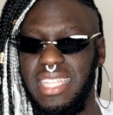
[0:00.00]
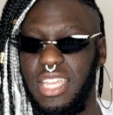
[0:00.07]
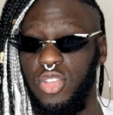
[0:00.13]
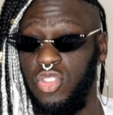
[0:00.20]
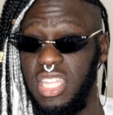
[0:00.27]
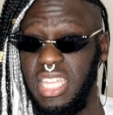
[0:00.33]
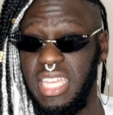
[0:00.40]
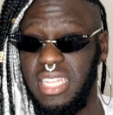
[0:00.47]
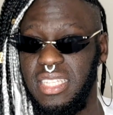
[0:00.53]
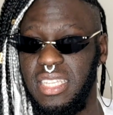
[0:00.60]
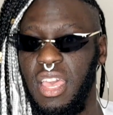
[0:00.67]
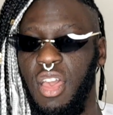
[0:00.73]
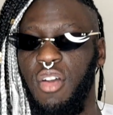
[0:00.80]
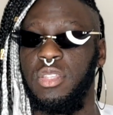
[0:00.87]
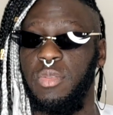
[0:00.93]
you need
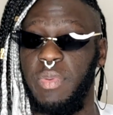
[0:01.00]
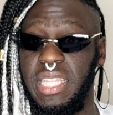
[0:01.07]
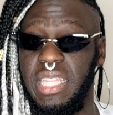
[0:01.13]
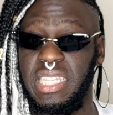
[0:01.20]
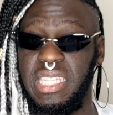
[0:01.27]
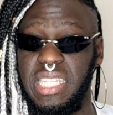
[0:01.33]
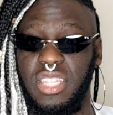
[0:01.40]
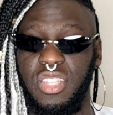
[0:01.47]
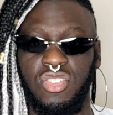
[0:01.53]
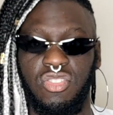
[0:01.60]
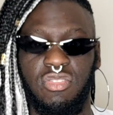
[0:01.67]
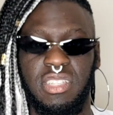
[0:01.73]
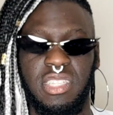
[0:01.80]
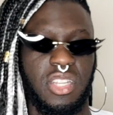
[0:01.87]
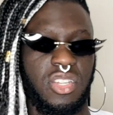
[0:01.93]
to be in this
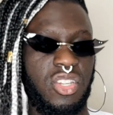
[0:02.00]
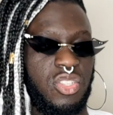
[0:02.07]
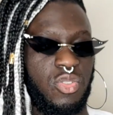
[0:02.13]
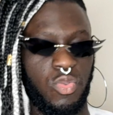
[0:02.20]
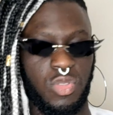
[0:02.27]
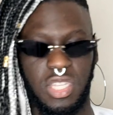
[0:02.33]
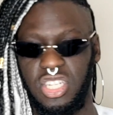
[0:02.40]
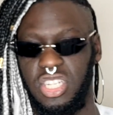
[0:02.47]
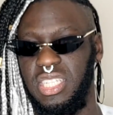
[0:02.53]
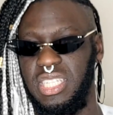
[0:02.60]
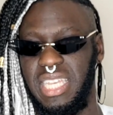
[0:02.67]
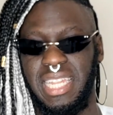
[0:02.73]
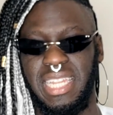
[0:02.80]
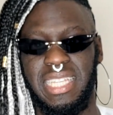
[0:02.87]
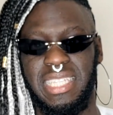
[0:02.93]
industry, such as audition
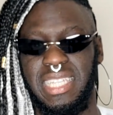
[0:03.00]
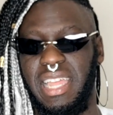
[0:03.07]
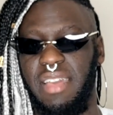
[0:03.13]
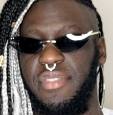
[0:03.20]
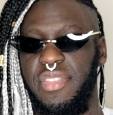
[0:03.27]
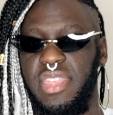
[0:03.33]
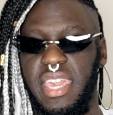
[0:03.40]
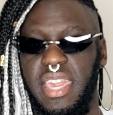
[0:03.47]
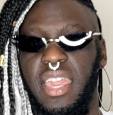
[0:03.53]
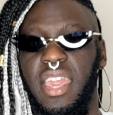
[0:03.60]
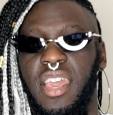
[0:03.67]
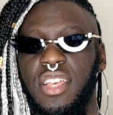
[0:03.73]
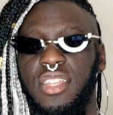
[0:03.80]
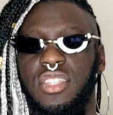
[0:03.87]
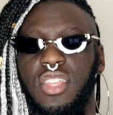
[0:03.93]
techniques and everything.
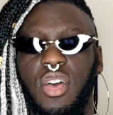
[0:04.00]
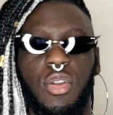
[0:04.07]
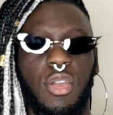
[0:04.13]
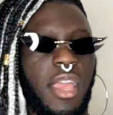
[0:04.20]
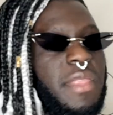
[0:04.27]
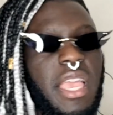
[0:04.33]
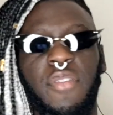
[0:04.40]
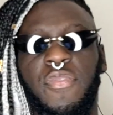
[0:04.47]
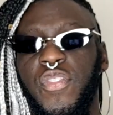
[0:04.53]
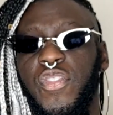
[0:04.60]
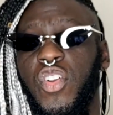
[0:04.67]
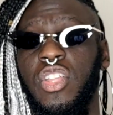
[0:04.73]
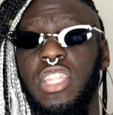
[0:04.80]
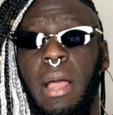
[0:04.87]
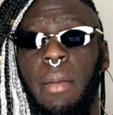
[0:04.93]
So if you've
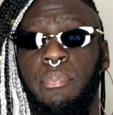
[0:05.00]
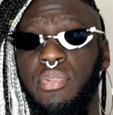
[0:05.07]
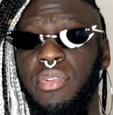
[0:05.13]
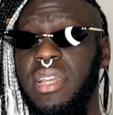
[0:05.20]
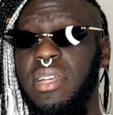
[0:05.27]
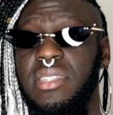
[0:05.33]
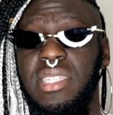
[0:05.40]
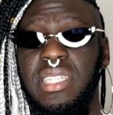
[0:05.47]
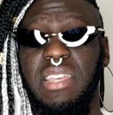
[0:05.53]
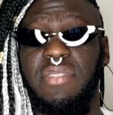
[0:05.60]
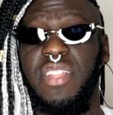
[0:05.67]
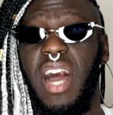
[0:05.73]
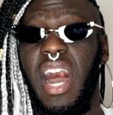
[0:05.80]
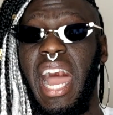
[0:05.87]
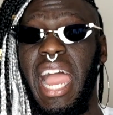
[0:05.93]
got that
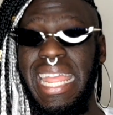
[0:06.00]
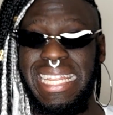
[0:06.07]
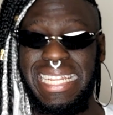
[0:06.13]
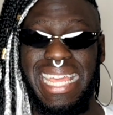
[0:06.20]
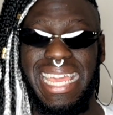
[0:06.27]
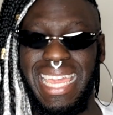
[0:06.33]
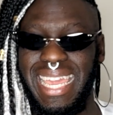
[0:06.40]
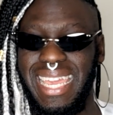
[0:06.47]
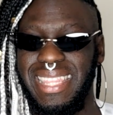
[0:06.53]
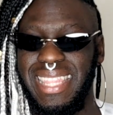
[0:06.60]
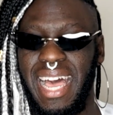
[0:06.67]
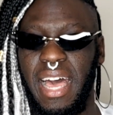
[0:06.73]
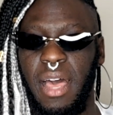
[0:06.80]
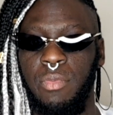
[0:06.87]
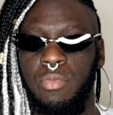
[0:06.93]
preconceived idea
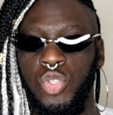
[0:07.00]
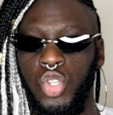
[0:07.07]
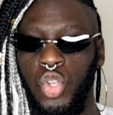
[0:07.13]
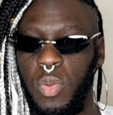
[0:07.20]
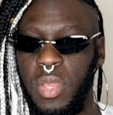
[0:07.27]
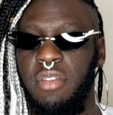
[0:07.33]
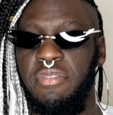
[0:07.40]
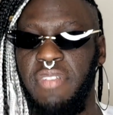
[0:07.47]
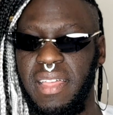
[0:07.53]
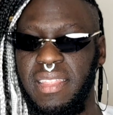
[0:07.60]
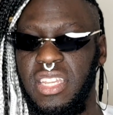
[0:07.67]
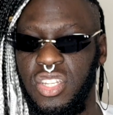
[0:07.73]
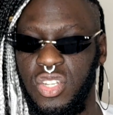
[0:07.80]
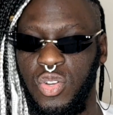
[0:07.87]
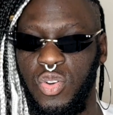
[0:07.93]
that doing a
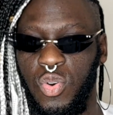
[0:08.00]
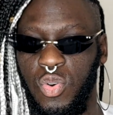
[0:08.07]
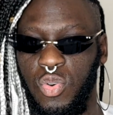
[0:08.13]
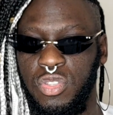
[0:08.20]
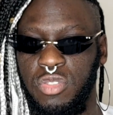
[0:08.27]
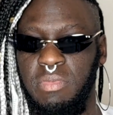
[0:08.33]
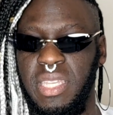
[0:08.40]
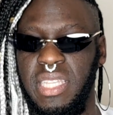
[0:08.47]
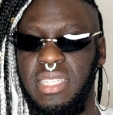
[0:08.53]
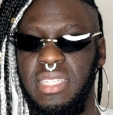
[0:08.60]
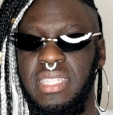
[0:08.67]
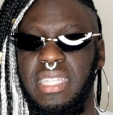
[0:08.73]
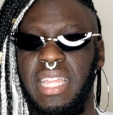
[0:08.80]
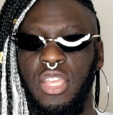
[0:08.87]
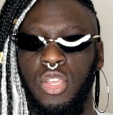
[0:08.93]
foundation course
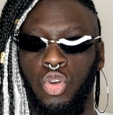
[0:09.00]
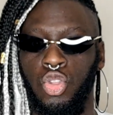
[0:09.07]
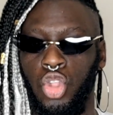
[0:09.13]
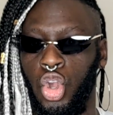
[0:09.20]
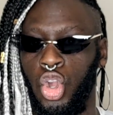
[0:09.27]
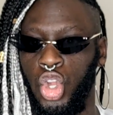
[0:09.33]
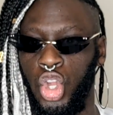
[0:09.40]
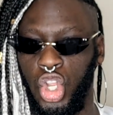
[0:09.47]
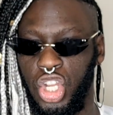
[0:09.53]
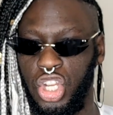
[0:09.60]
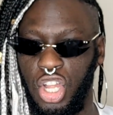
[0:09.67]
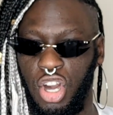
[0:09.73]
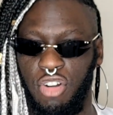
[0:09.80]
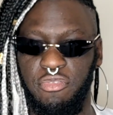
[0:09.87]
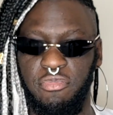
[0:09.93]
means that you're not good
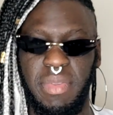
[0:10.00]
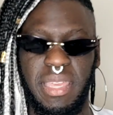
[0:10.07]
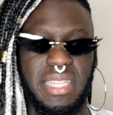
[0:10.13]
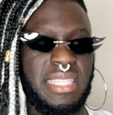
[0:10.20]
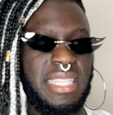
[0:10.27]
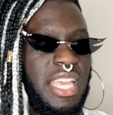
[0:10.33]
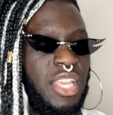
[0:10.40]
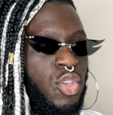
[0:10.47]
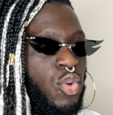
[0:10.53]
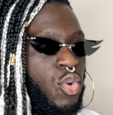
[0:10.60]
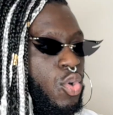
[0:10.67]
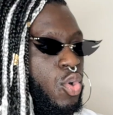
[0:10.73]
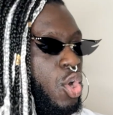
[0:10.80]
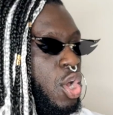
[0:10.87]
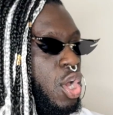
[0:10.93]
enough, means that
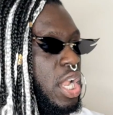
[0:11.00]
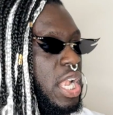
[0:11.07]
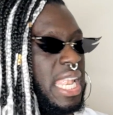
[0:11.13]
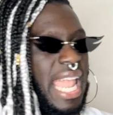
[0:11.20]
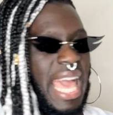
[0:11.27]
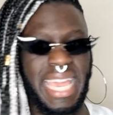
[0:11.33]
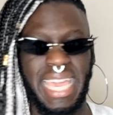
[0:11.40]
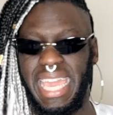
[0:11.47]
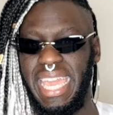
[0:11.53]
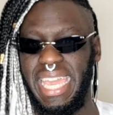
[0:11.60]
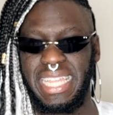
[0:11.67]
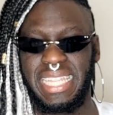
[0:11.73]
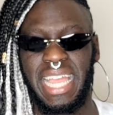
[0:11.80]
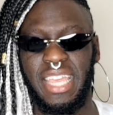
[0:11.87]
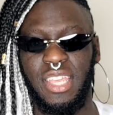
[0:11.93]
you're
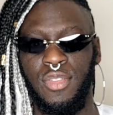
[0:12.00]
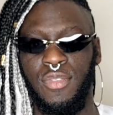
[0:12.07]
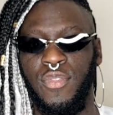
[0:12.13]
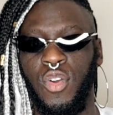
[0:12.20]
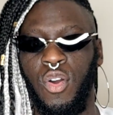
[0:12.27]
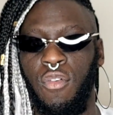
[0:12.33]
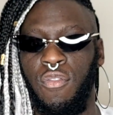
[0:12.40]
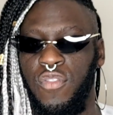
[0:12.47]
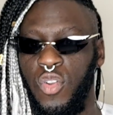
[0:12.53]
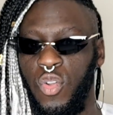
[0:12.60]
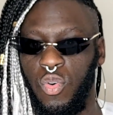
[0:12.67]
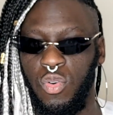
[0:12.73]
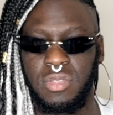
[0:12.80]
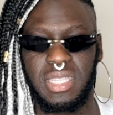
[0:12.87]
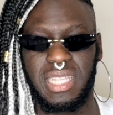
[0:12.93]
lacking, that you've got
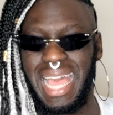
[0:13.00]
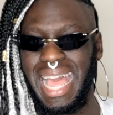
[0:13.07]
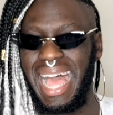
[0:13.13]
flaws,